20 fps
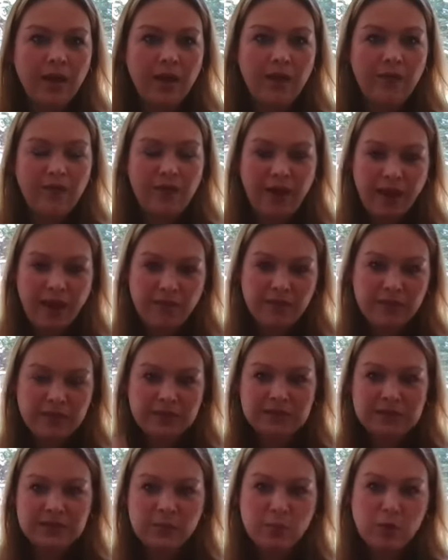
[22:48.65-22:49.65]
of having
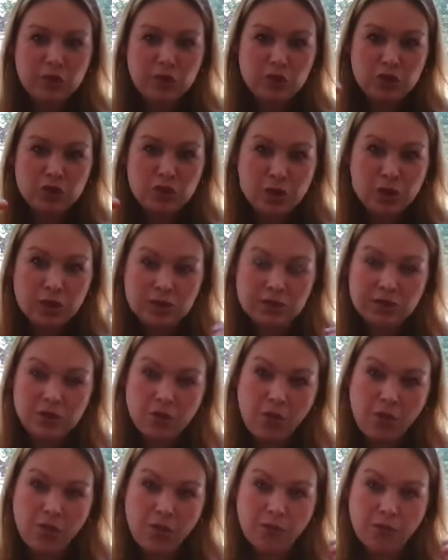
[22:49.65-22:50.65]
someone just
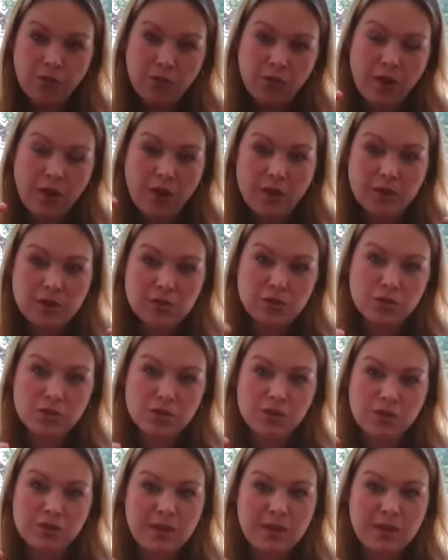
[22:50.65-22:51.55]
over or under